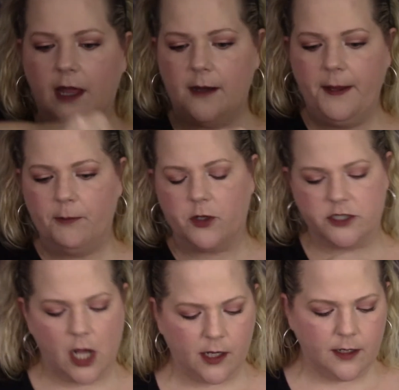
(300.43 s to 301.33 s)
a lot of people are
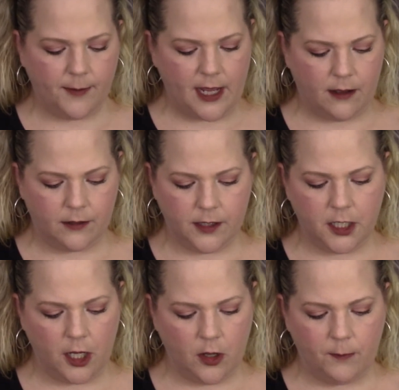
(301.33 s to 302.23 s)
talking about,
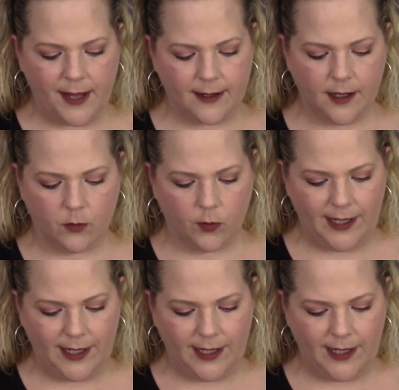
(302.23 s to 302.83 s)
you know, Becca